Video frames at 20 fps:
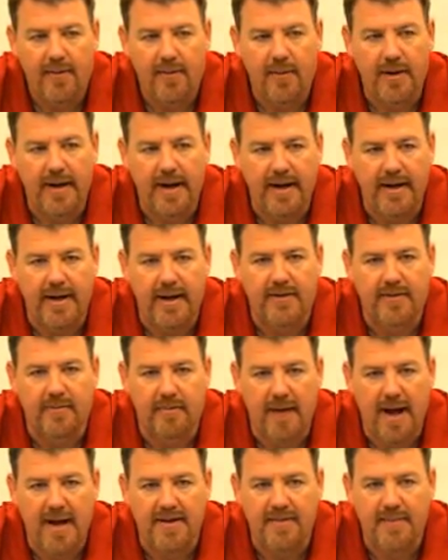We did get
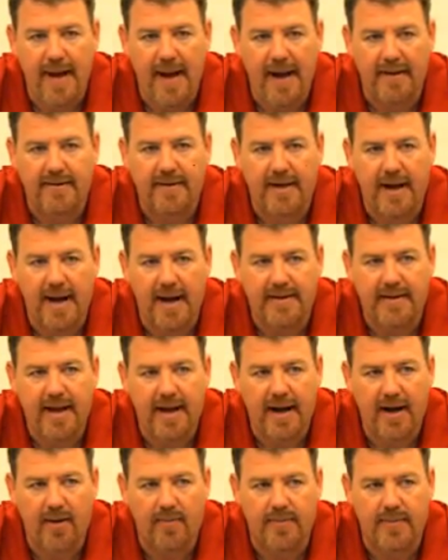some guys back tonight
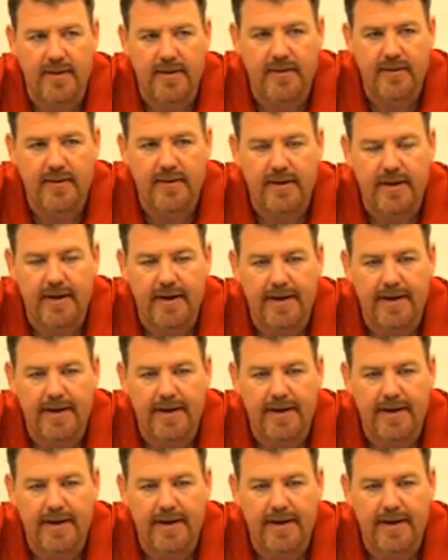that helped us.